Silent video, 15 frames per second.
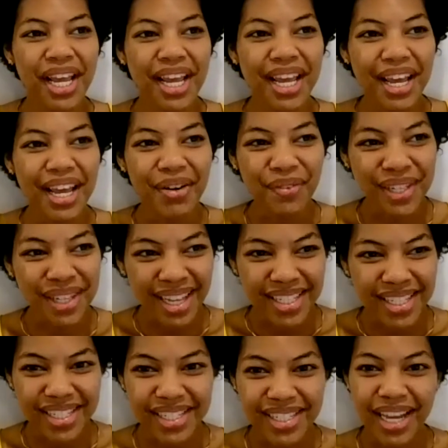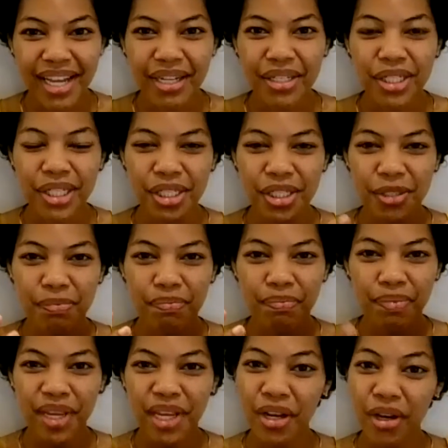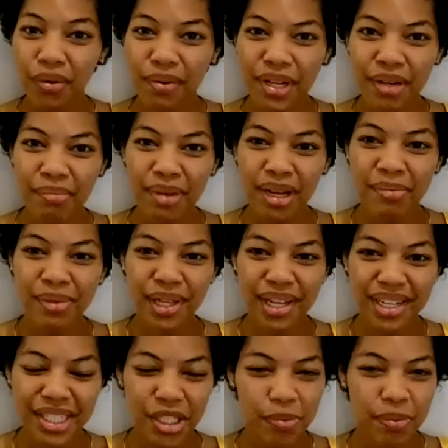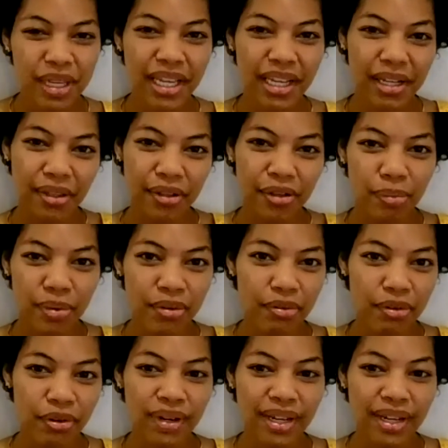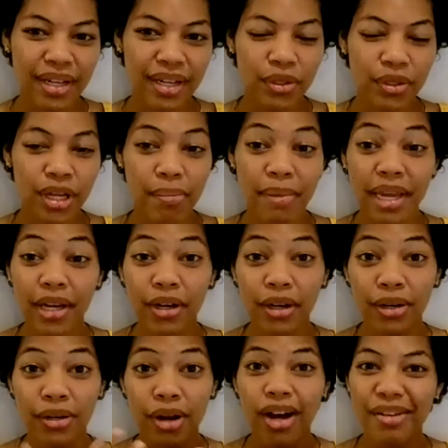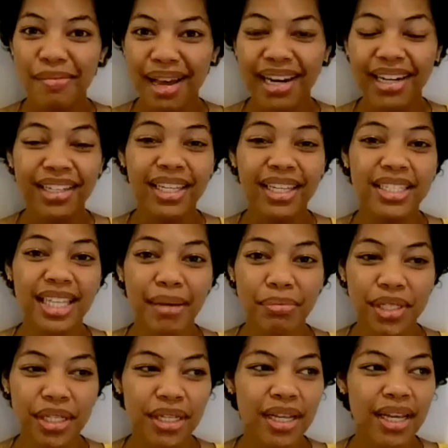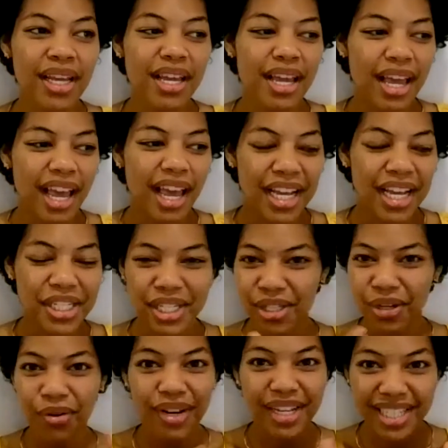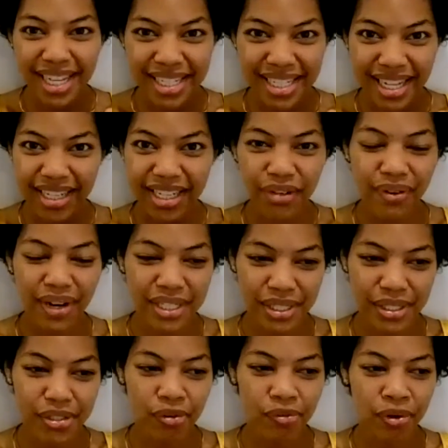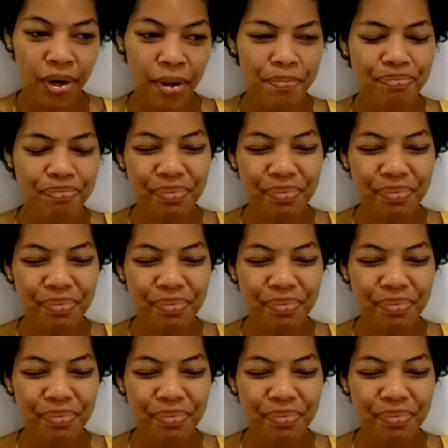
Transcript: and realizes that just being Korean by blood and speaking a little bit of Korean will not make her automatically accepted. And she has a crazy identity crisis over it.